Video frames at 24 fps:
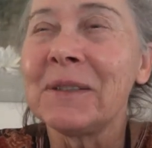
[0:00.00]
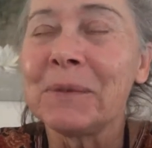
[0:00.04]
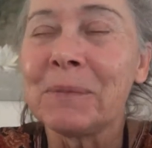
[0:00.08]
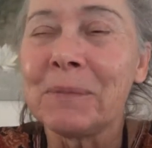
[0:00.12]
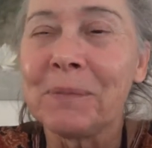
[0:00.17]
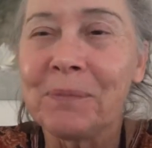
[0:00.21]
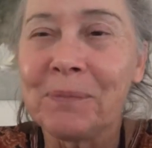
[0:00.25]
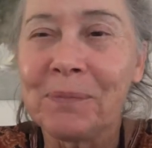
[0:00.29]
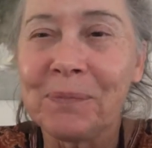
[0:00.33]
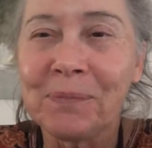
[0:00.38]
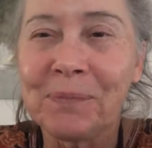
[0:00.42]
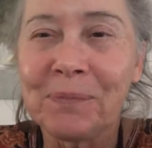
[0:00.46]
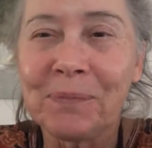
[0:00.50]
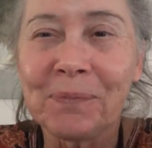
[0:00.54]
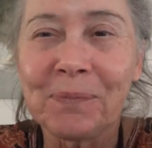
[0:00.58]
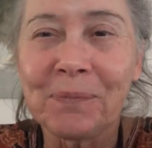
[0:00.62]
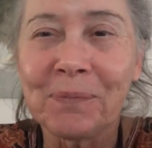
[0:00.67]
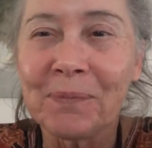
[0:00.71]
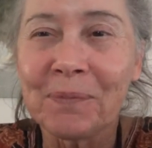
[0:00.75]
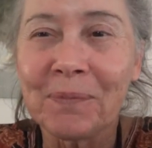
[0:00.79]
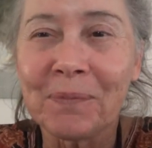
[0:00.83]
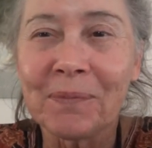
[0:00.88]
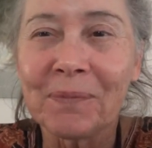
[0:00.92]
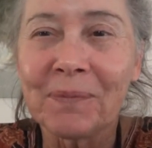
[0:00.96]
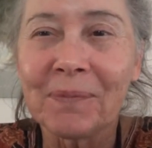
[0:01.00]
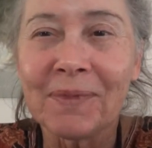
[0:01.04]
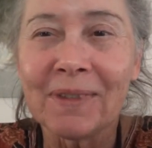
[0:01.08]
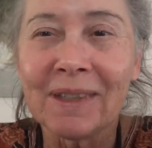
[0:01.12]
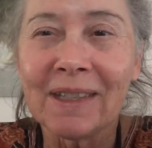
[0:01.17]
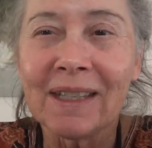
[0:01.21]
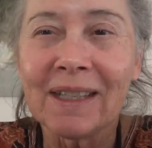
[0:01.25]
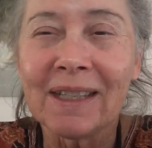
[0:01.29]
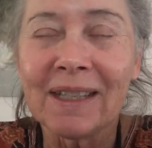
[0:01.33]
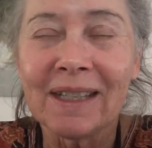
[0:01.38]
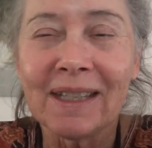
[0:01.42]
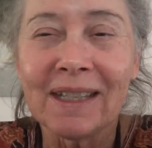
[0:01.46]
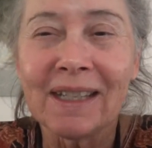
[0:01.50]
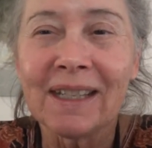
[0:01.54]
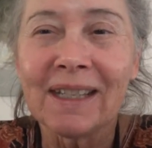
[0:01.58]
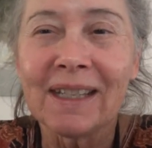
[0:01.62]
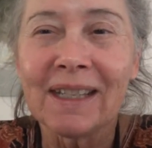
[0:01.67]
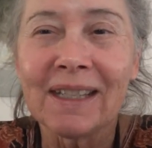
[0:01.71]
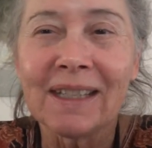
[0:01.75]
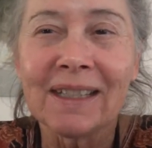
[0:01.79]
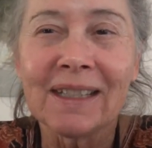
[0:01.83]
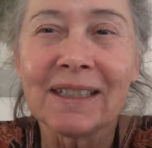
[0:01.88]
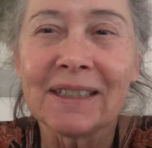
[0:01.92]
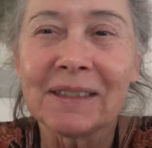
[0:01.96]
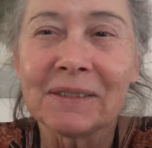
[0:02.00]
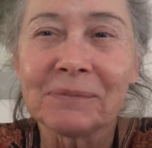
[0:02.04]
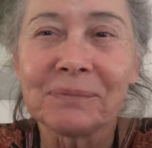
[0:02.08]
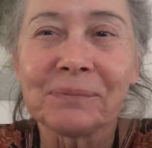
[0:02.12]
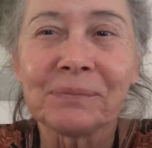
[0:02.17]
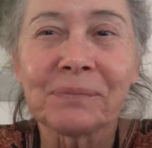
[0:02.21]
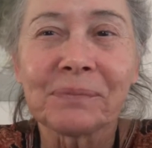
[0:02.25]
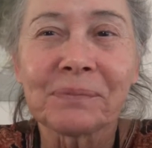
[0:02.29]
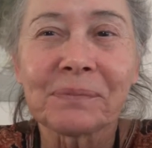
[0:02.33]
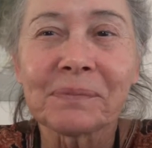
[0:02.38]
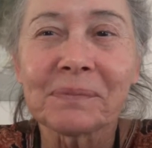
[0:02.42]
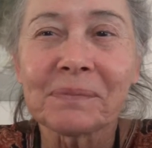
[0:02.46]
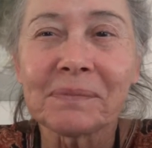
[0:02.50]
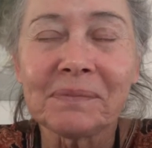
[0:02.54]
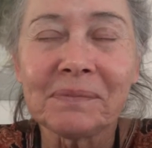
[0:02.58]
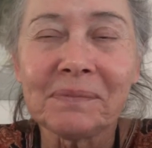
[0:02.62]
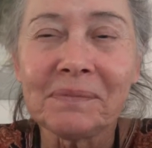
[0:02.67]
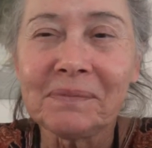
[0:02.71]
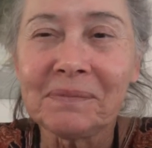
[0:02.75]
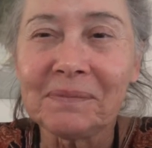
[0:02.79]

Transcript: Nobody speaks.